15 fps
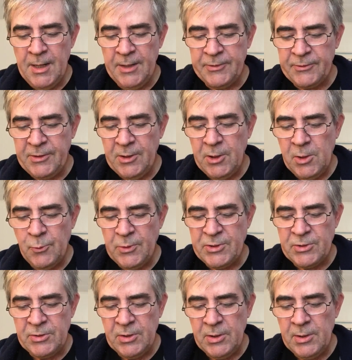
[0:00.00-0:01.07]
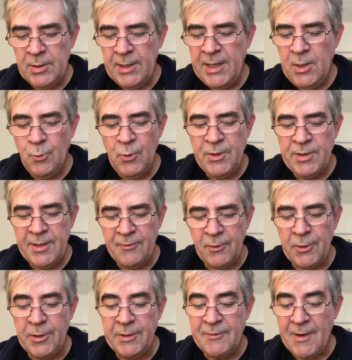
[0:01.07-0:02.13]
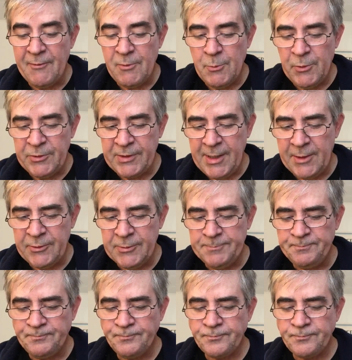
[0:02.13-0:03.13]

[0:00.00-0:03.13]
a skill which he wouldn't have learned not for the Boy Scouts.